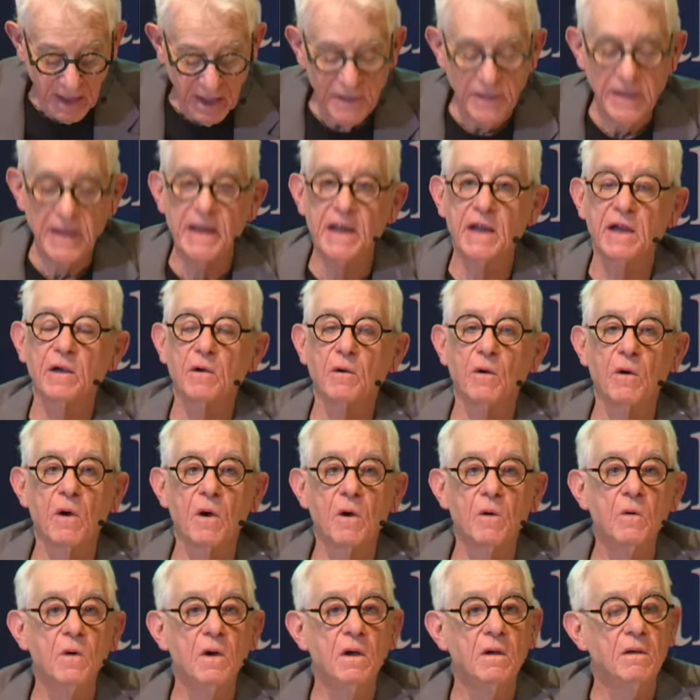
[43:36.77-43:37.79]
And the
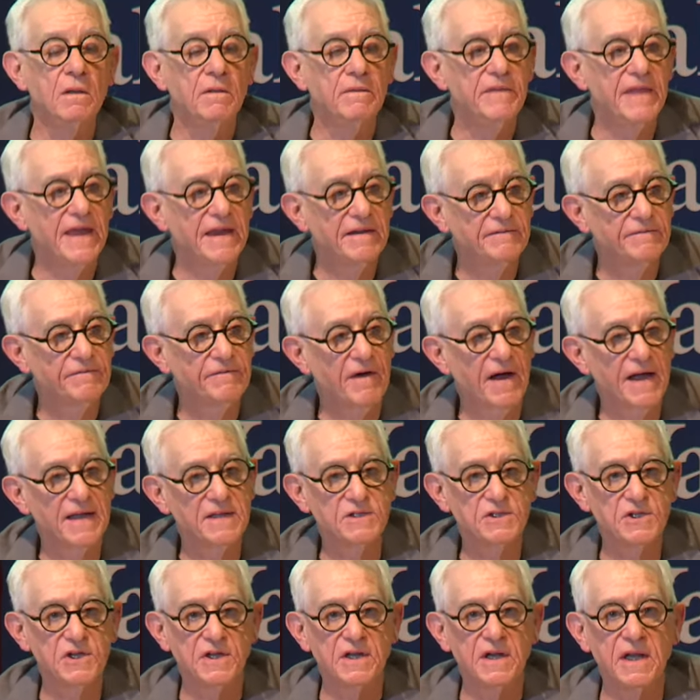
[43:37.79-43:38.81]
hero then
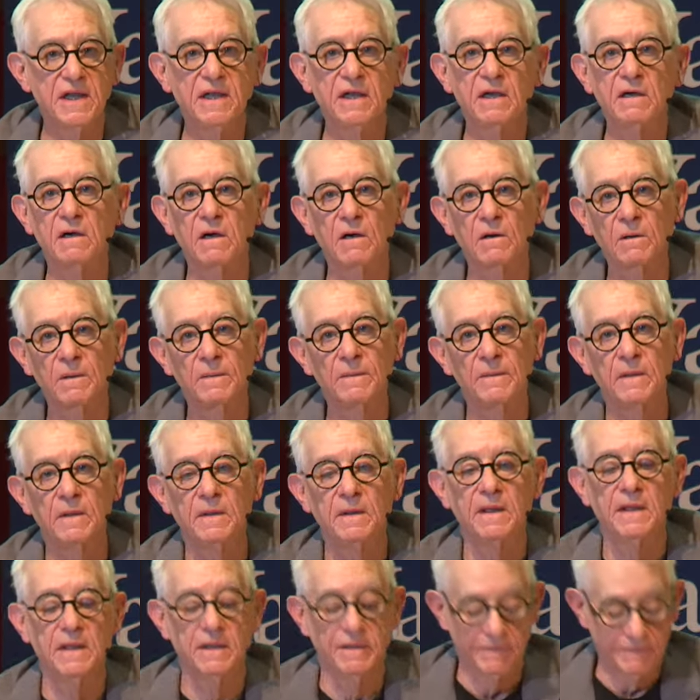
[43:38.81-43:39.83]
finds an ear
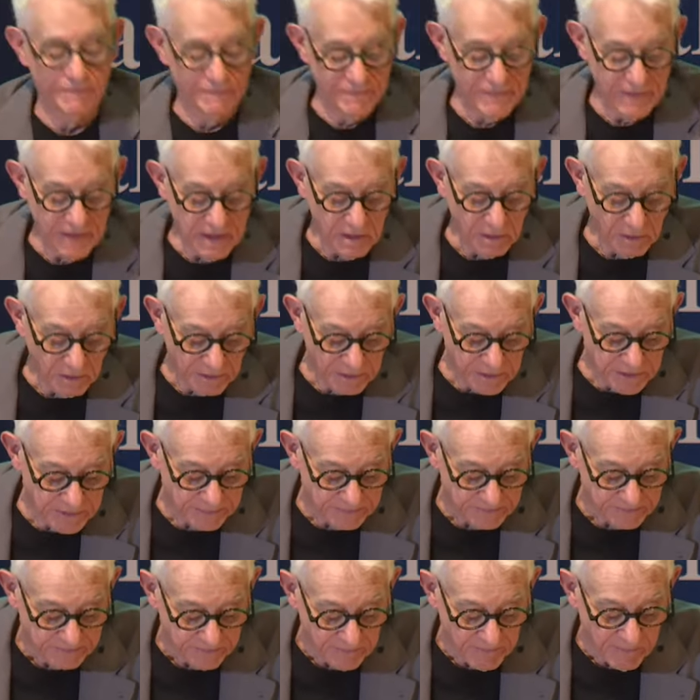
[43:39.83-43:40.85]
in a field,
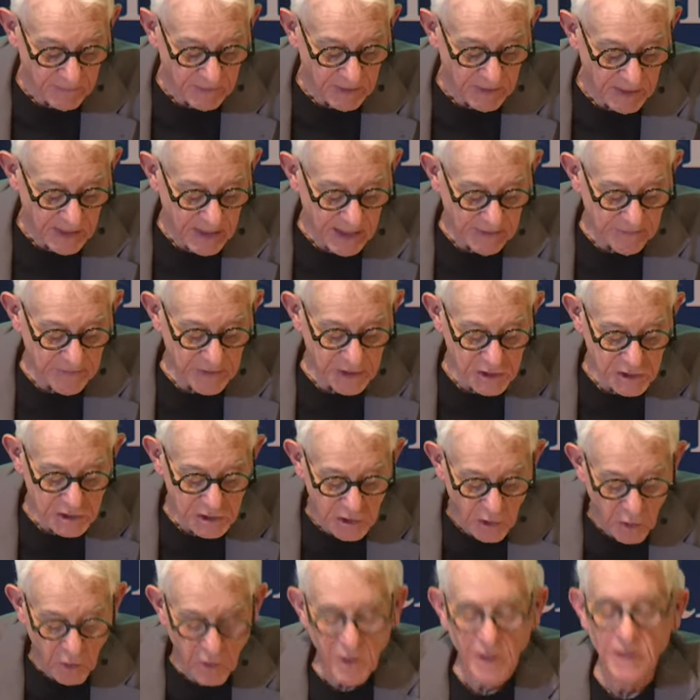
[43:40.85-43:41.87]
and the
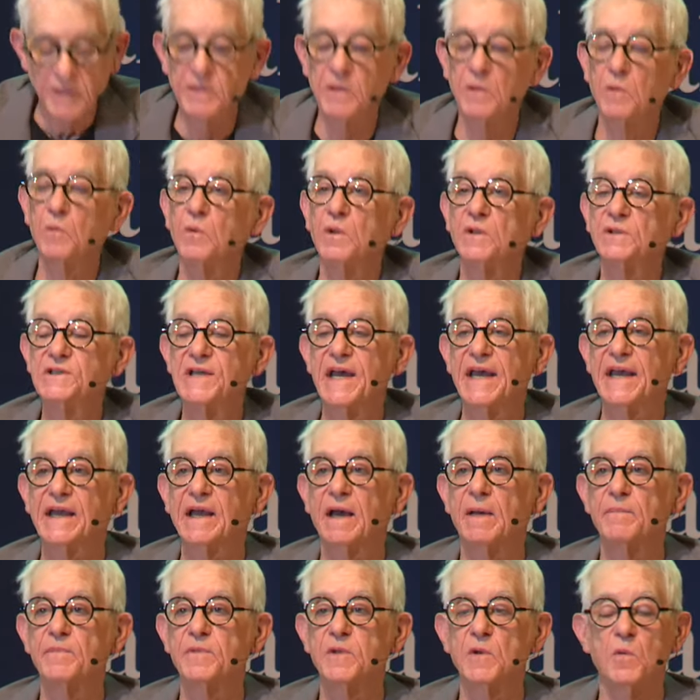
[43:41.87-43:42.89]
story that will take
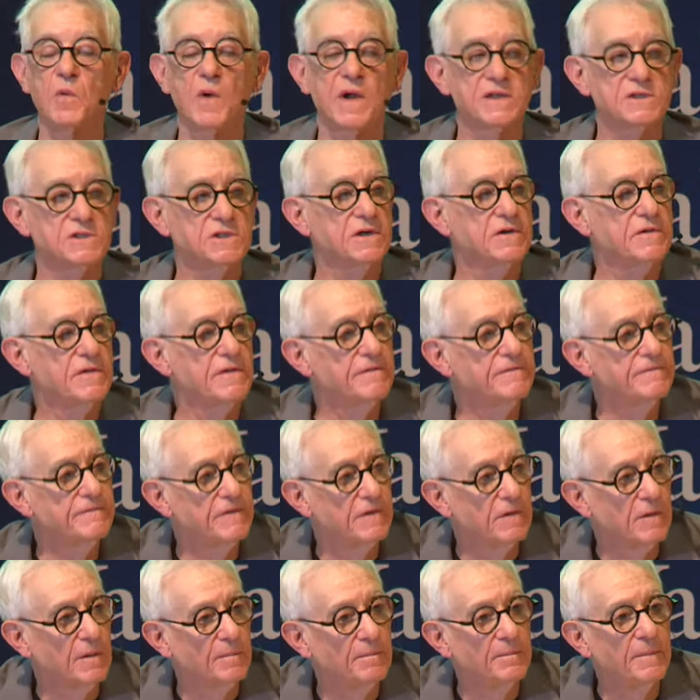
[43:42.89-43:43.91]
up the rest of the
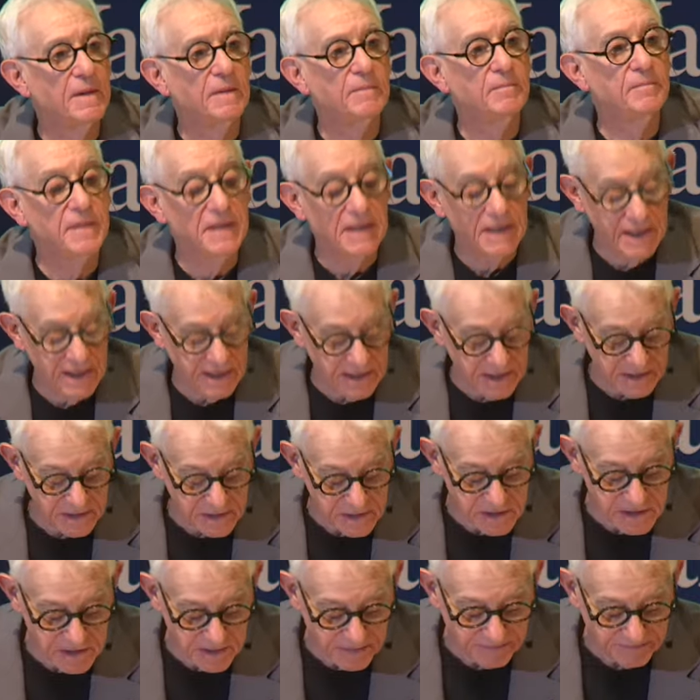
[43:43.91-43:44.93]
film
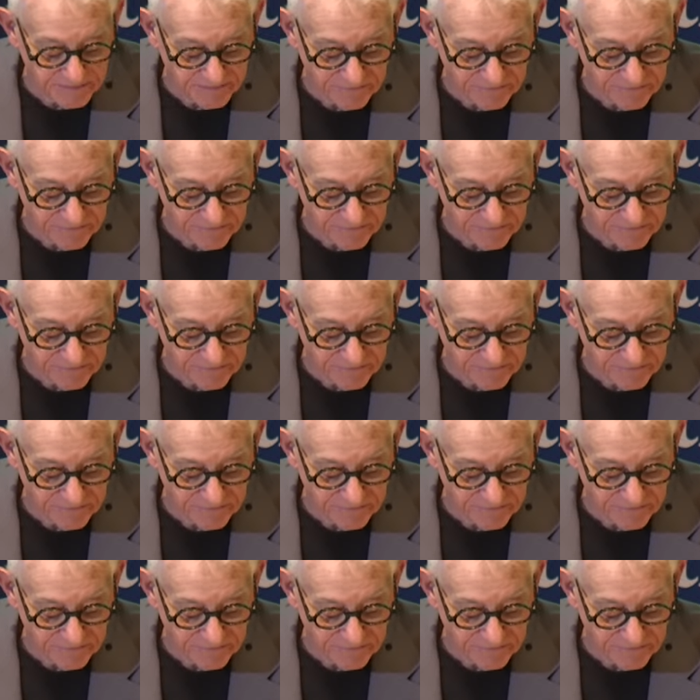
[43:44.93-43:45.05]
begins.